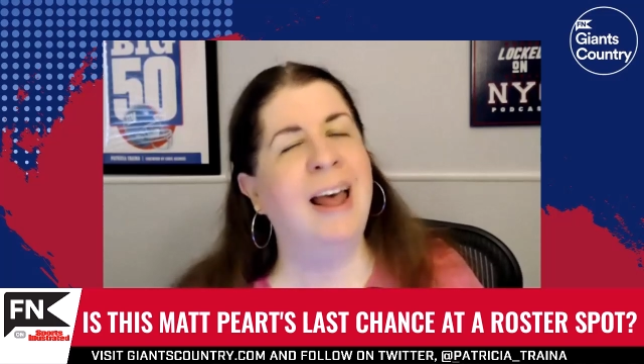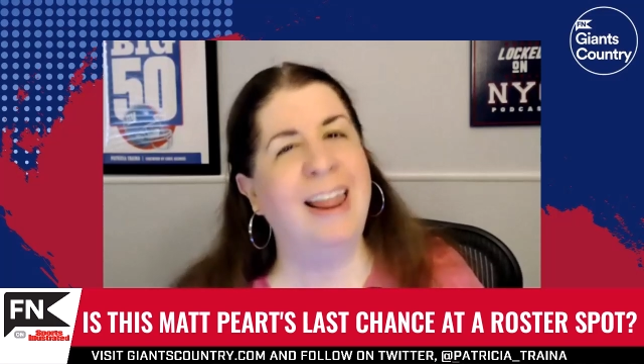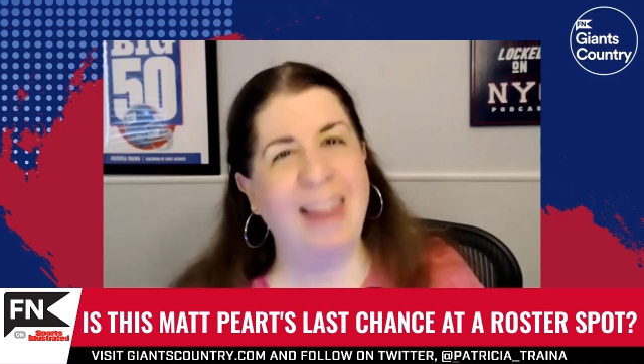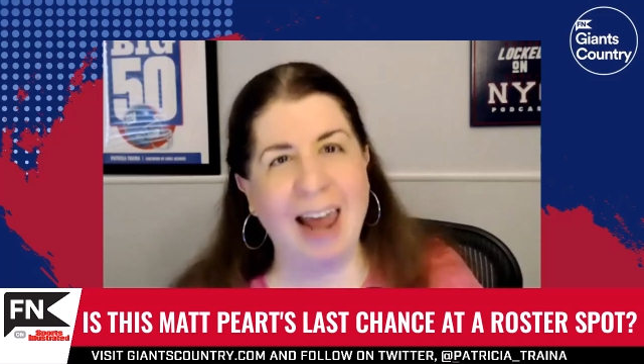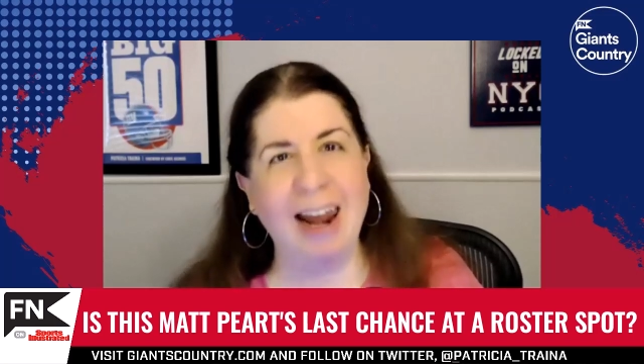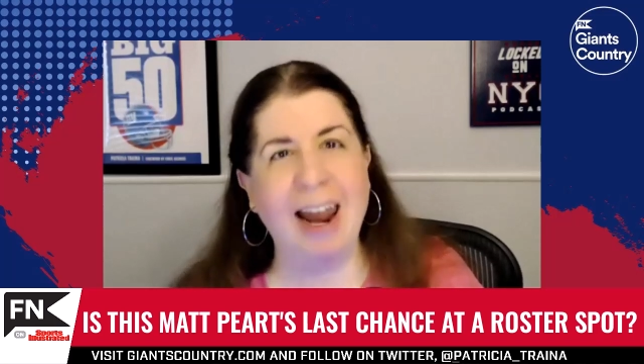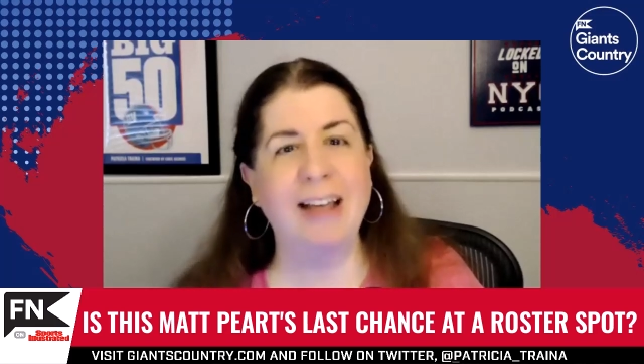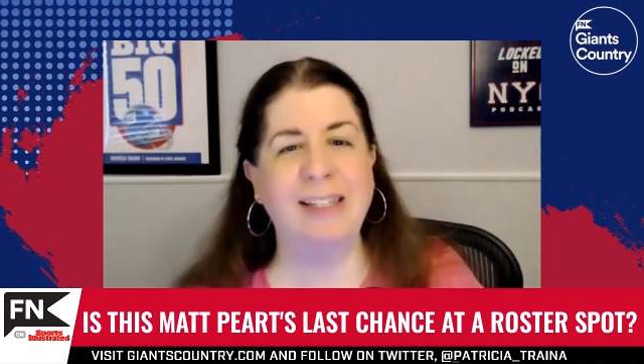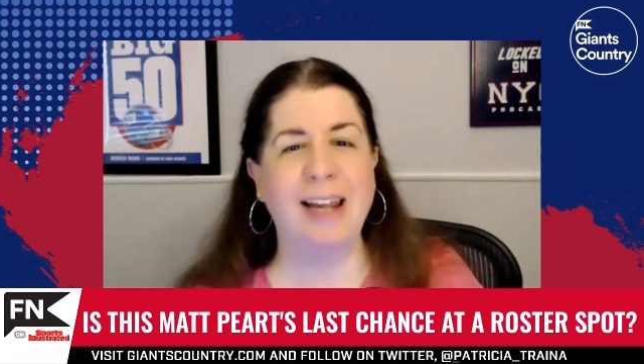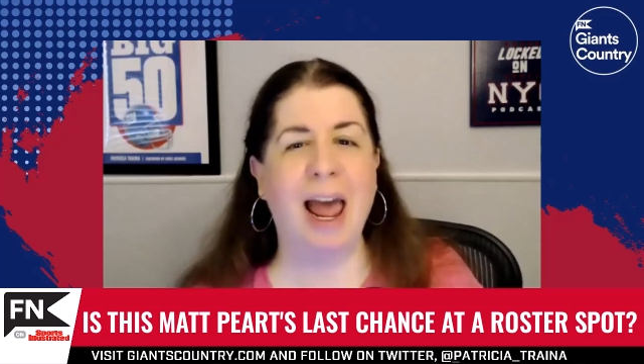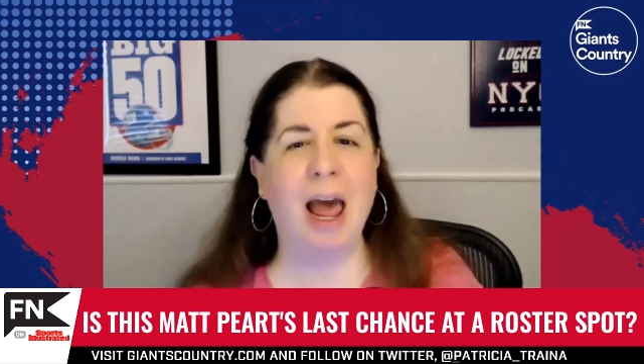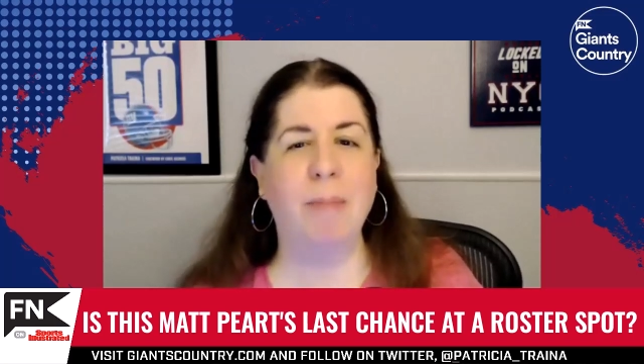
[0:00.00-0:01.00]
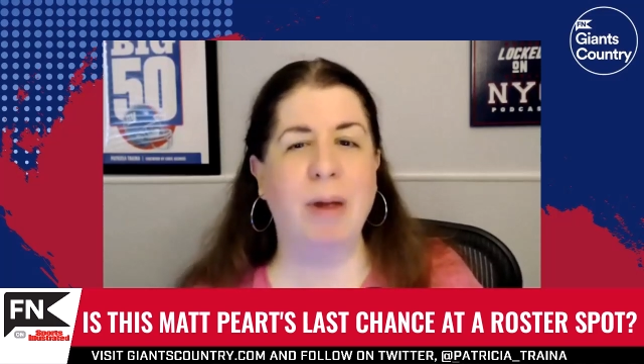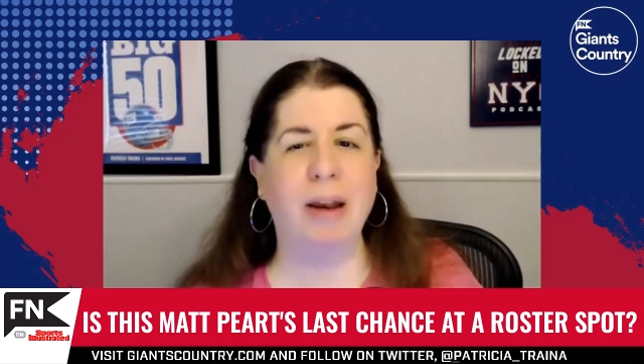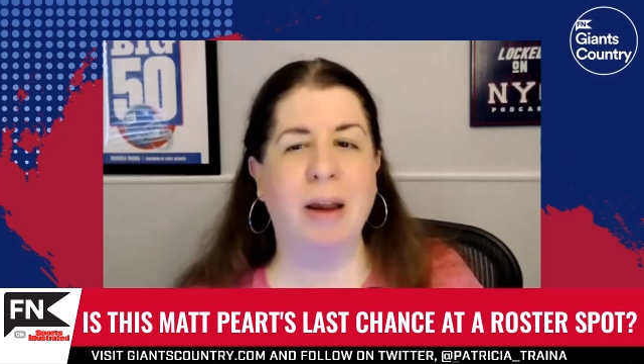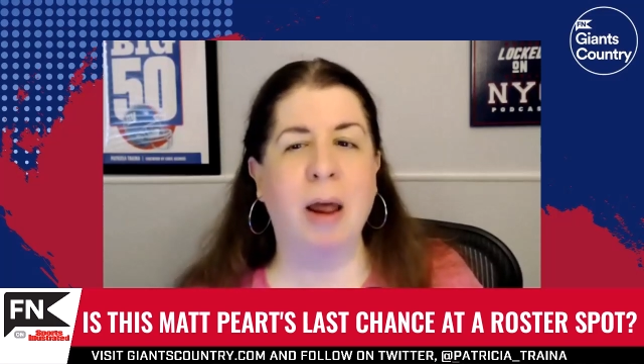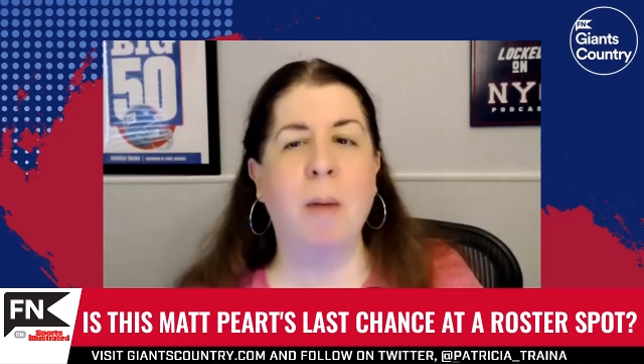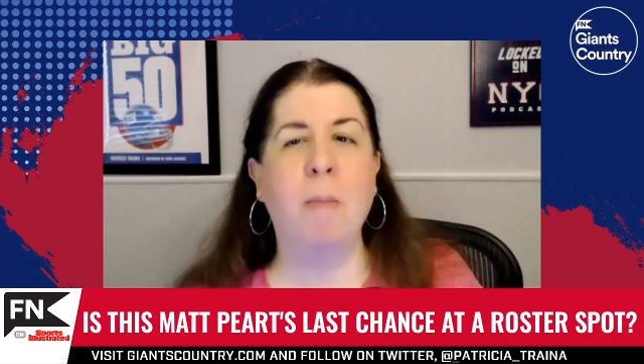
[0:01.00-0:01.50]
That hasn't
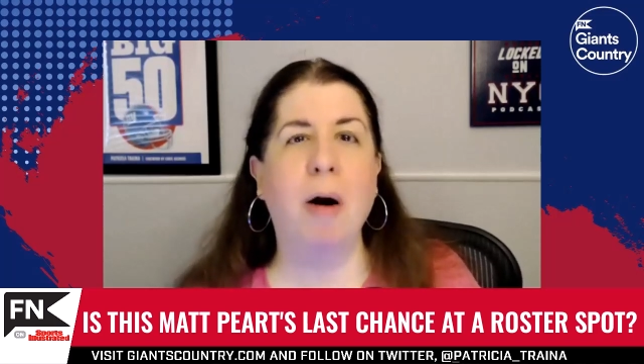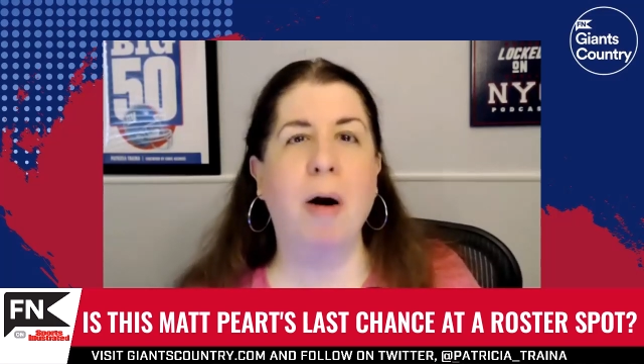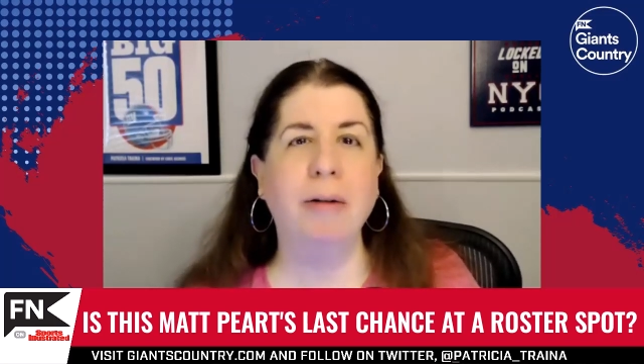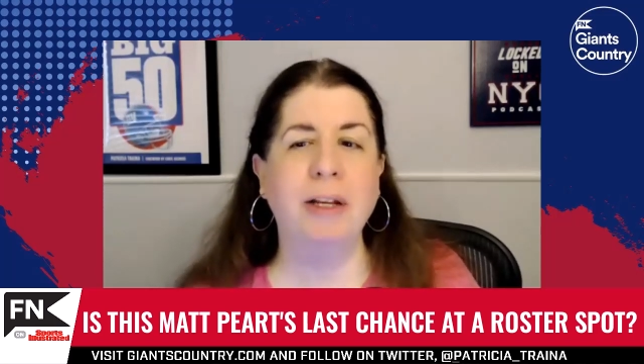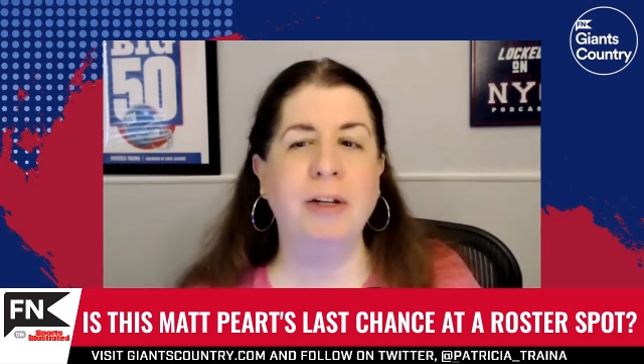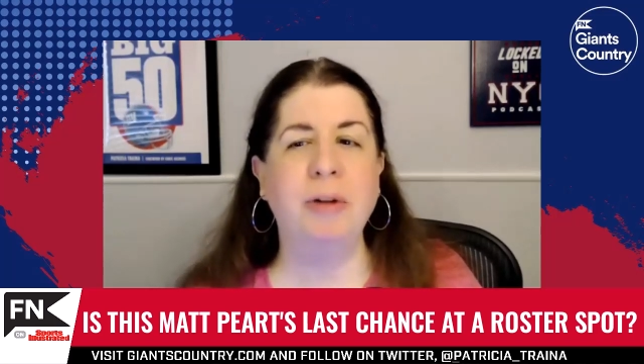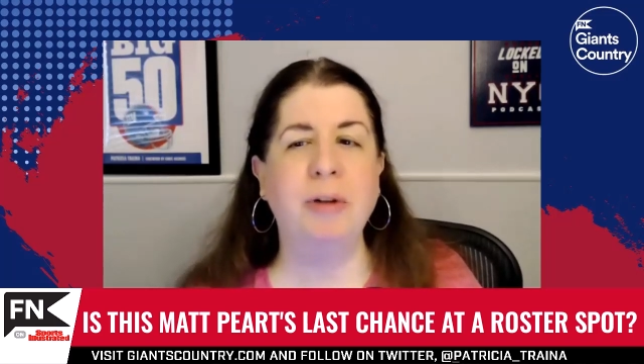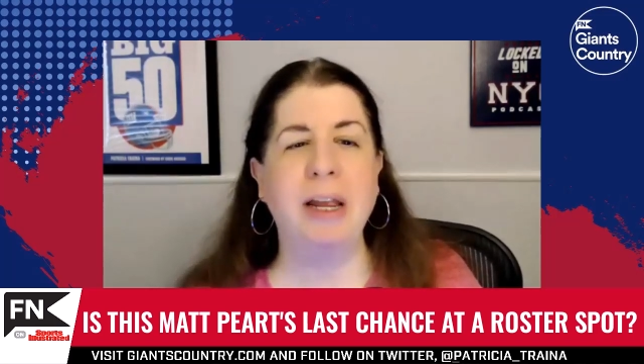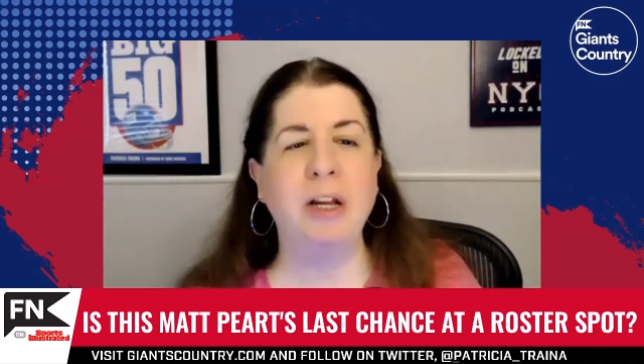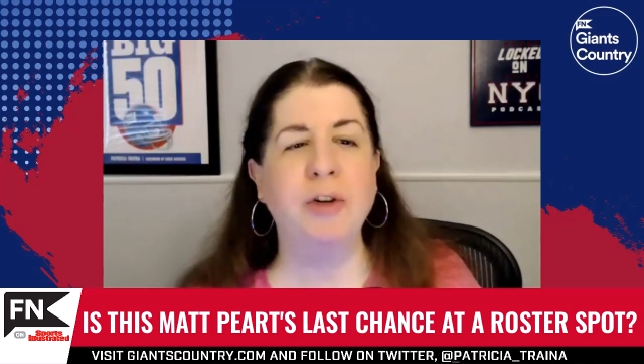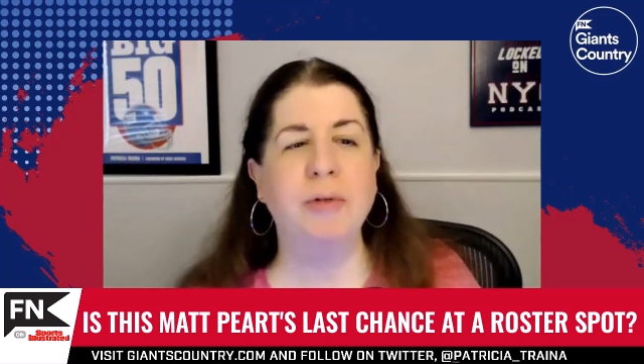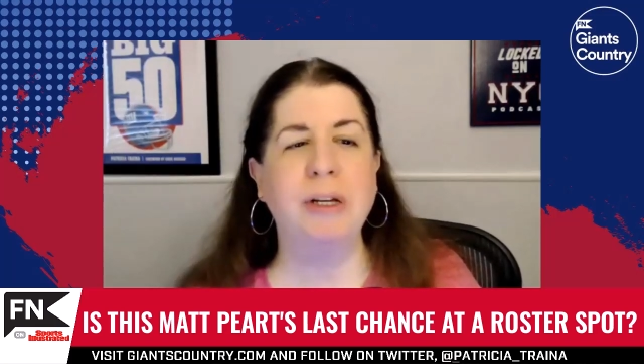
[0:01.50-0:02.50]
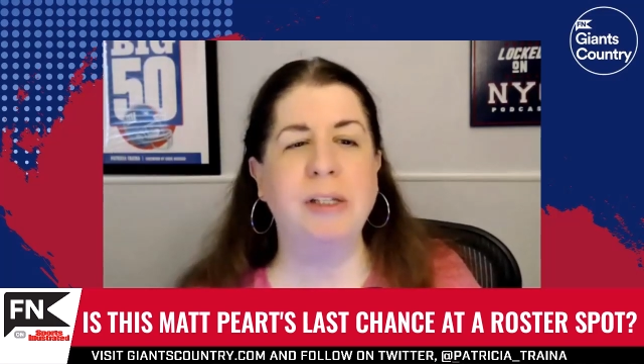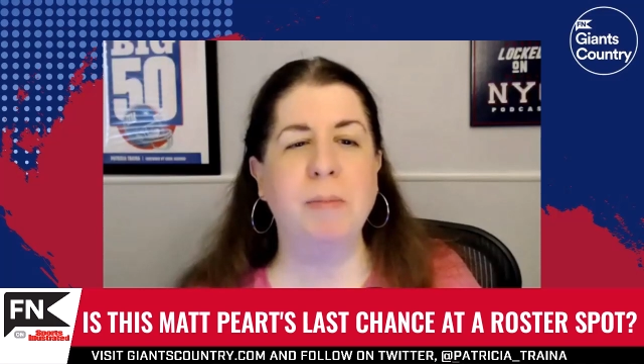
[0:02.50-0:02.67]
happened, partly due to injuries